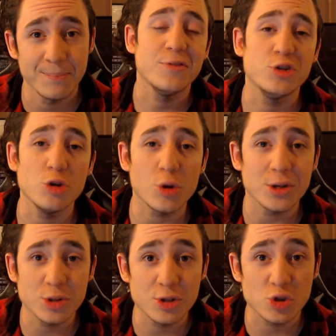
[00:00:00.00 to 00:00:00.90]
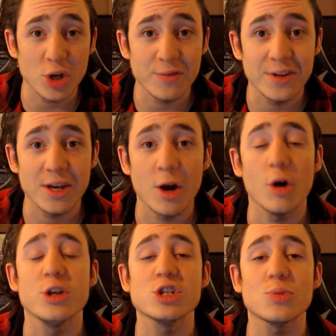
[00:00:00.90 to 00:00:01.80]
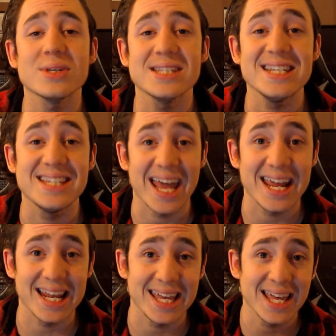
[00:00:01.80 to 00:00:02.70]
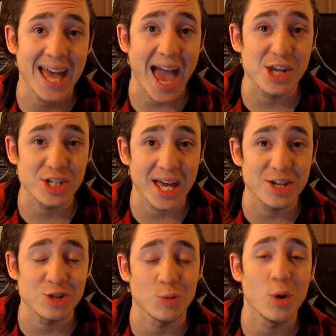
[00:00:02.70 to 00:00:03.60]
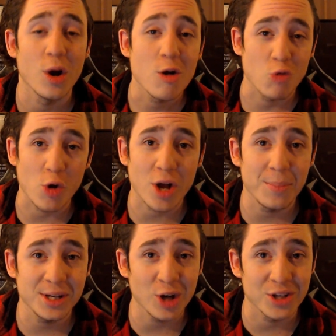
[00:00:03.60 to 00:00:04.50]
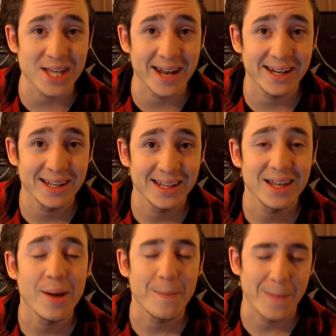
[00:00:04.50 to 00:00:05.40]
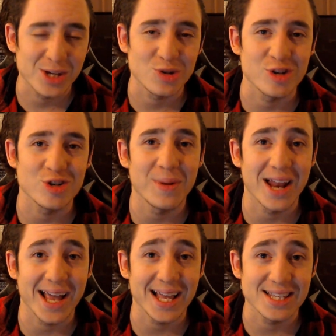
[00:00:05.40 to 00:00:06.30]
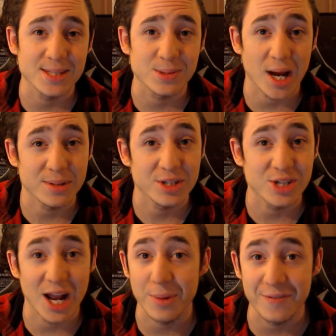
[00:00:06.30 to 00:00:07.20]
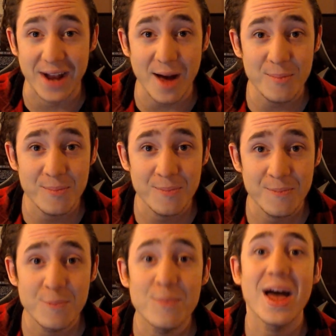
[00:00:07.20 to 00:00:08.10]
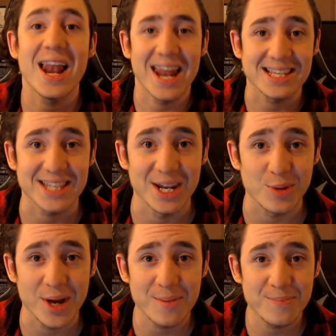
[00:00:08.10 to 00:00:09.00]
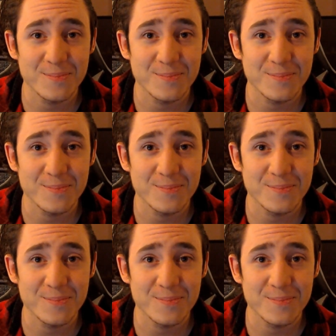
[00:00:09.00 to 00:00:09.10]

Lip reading: If you do go on to enjoy the video or you just want to see daily, educational, Rogue Company content, make sure you drop a like and subscribe to the channel. But for now, let's get into it.